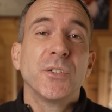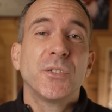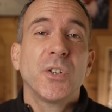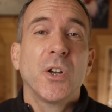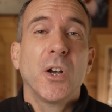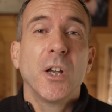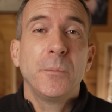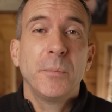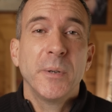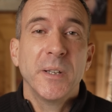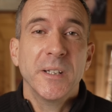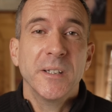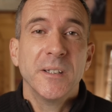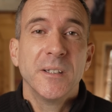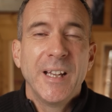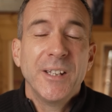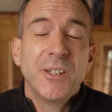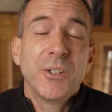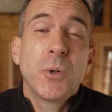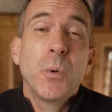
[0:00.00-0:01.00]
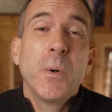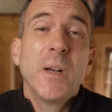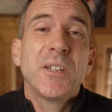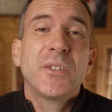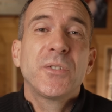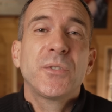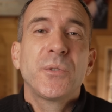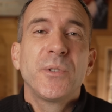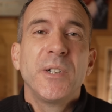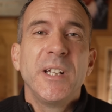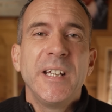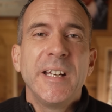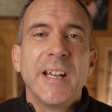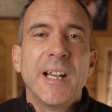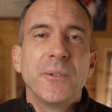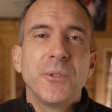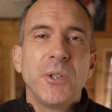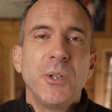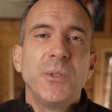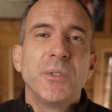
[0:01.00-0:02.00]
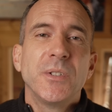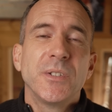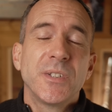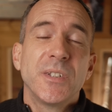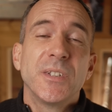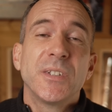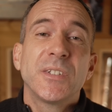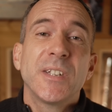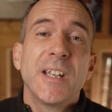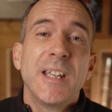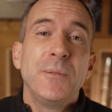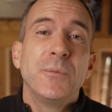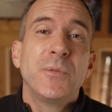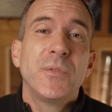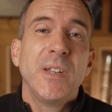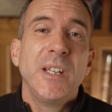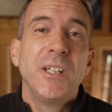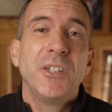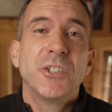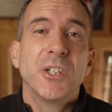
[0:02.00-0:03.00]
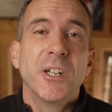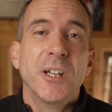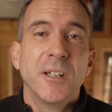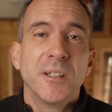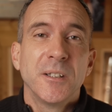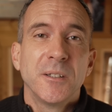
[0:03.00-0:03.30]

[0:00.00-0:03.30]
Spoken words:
typing, and the Quest 3 now uses the same feature.